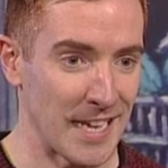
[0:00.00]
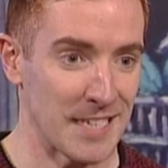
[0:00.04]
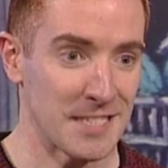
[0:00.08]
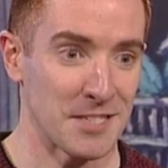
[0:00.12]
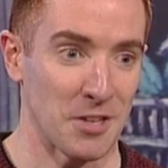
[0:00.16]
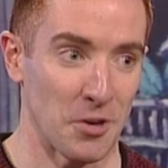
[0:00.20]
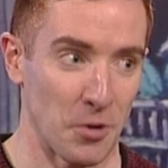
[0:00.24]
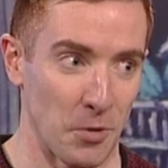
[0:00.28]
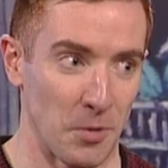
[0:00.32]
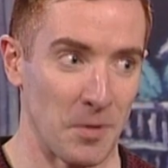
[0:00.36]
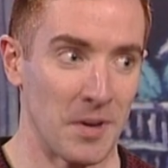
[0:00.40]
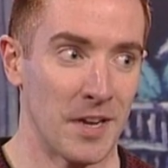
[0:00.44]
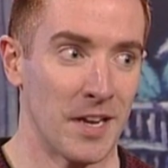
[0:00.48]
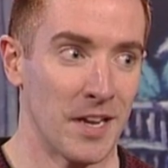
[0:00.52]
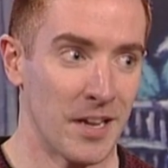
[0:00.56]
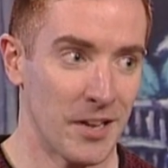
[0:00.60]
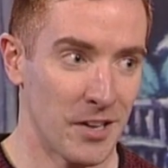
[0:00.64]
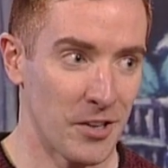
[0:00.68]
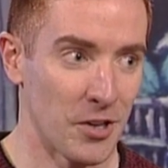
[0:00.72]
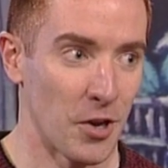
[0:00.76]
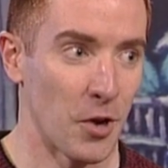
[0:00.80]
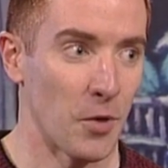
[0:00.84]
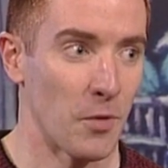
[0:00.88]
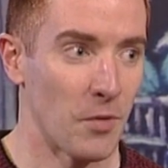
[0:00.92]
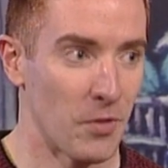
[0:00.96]
So,
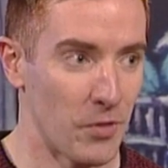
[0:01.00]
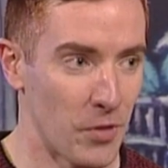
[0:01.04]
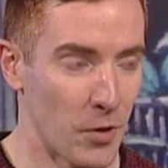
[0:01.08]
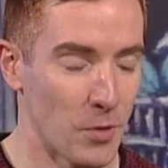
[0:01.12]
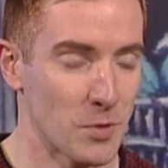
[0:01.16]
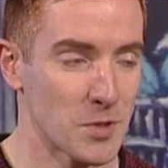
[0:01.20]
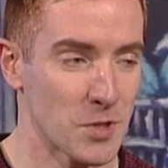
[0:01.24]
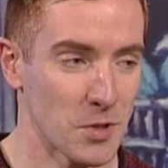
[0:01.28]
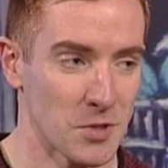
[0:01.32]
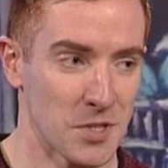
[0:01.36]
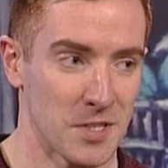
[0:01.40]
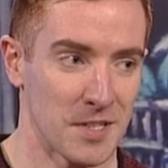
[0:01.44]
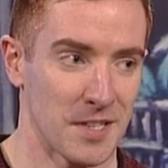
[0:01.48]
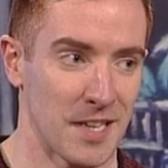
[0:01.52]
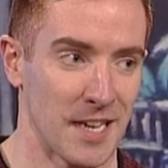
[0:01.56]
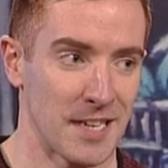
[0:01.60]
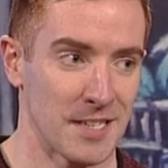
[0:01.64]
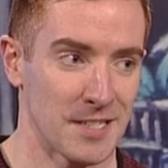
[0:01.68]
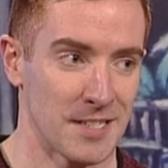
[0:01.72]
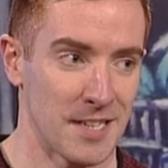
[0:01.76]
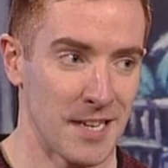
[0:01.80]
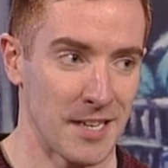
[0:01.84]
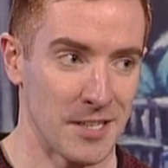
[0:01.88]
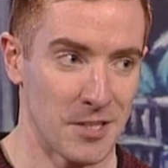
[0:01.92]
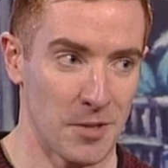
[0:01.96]
those sorts of
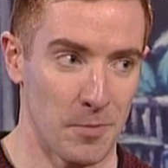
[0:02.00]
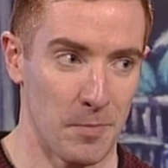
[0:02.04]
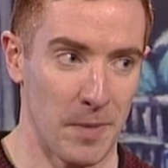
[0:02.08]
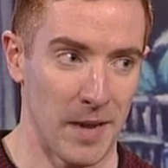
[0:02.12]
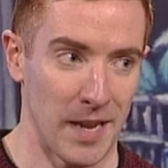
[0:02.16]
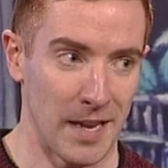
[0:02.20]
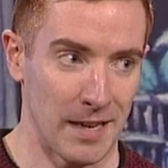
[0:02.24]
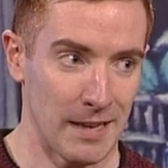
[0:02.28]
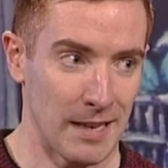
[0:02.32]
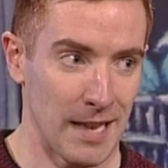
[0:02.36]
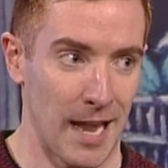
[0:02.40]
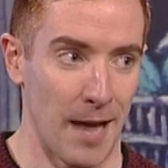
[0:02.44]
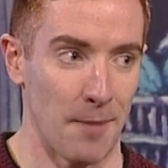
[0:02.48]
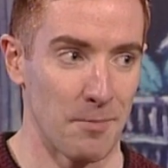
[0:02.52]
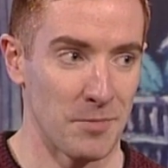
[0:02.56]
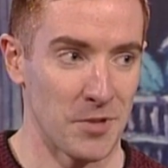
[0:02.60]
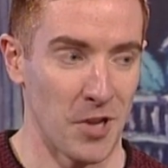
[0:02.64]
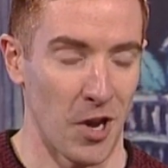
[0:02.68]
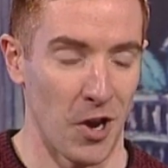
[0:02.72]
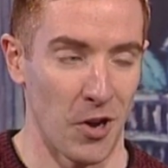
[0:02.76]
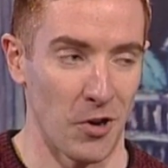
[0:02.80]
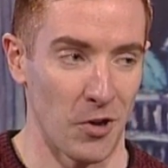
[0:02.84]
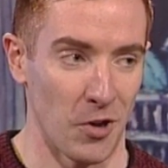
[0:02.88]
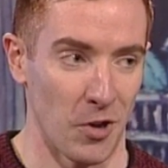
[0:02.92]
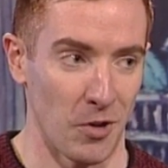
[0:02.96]
things need to be clamped
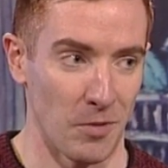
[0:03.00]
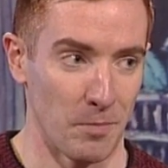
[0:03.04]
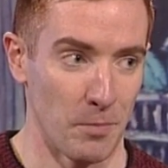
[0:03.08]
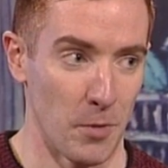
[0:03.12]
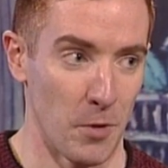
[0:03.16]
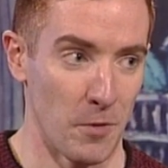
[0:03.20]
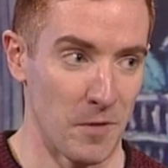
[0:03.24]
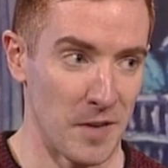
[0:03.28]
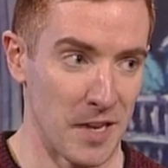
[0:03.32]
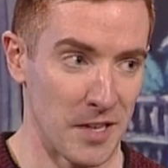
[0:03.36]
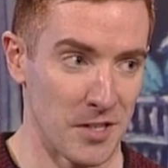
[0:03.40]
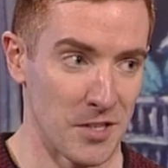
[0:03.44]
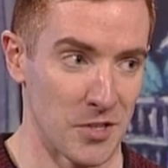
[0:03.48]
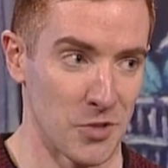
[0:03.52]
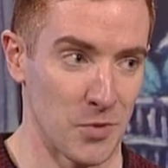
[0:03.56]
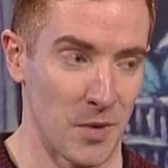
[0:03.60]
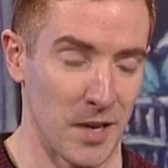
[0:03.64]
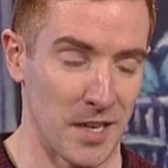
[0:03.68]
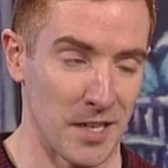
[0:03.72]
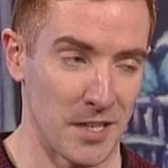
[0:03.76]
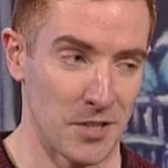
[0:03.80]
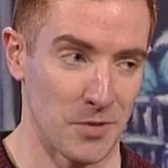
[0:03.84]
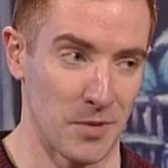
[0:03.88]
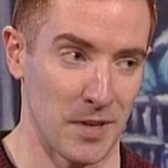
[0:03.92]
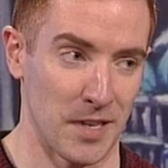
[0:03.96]
down on moving into
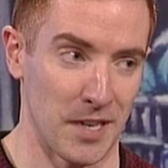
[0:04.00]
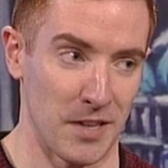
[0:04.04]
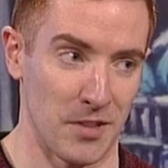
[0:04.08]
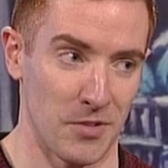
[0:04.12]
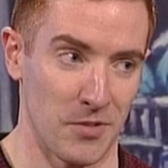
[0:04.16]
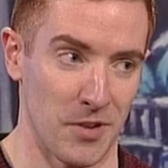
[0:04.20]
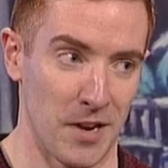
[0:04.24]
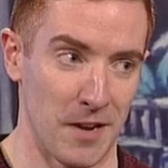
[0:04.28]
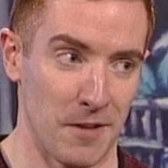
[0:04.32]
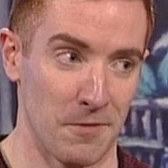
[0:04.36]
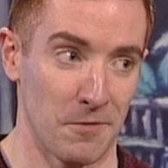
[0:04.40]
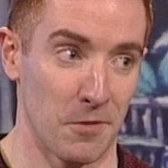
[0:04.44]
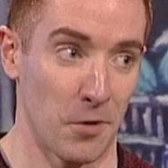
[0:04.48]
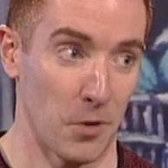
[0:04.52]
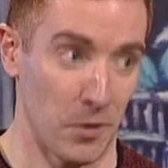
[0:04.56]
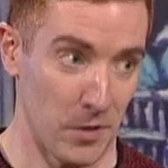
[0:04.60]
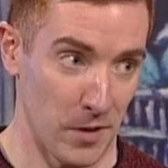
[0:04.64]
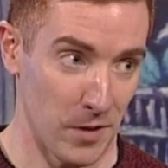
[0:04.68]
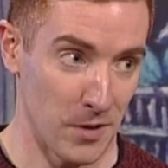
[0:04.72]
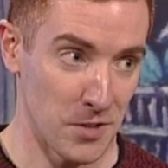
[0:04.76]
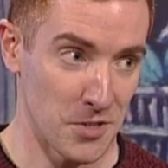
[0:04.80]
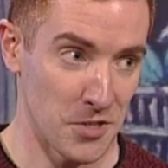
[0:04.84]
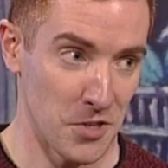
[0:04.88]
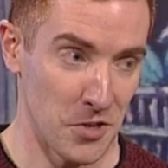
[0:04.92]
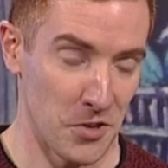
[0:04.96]
2023 for the
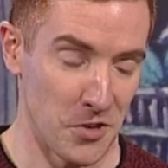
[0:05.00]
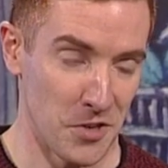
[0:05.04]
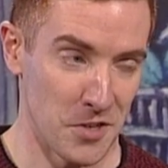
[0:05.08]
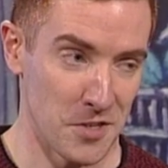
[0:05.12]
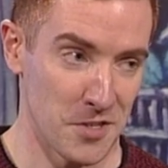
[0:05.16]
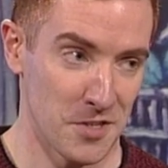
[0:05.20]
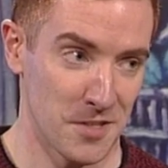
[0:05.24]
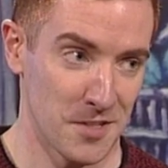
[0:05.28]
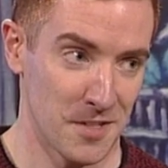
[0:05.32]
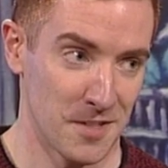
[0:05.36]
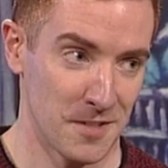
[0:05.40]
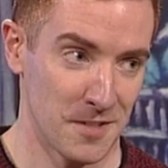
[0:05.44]
Ulster Unionists.